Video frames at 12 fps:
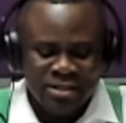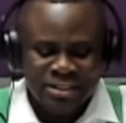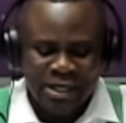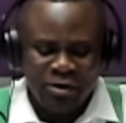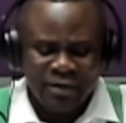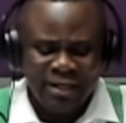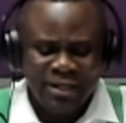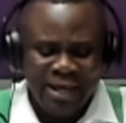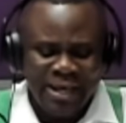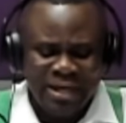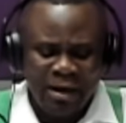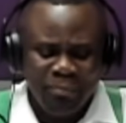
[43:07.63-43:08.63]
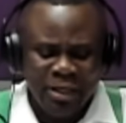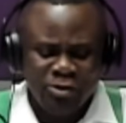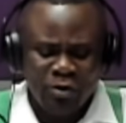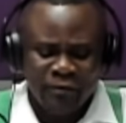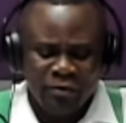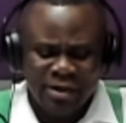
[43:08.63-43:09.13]
surrounding the
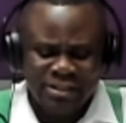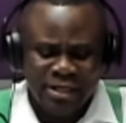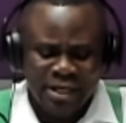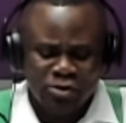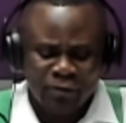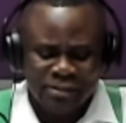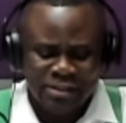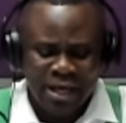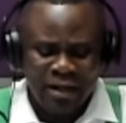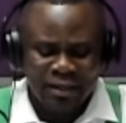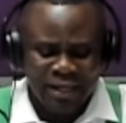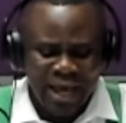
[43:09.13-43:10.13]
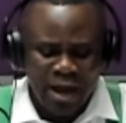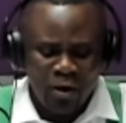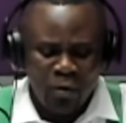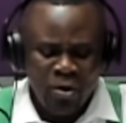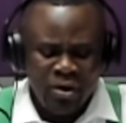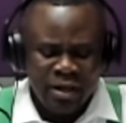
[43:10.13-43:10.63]
inability of the resident of SAL now,